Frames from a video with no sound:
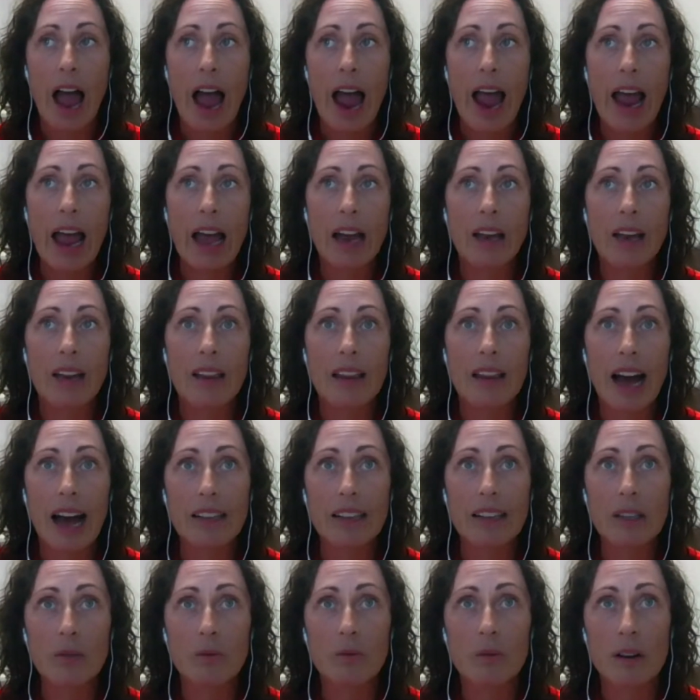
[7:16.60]
And
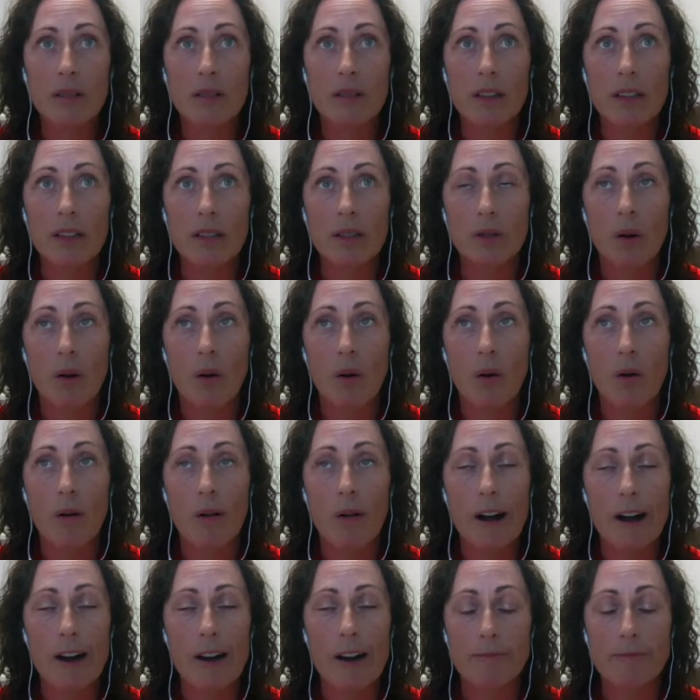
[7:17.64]
that's where this whole,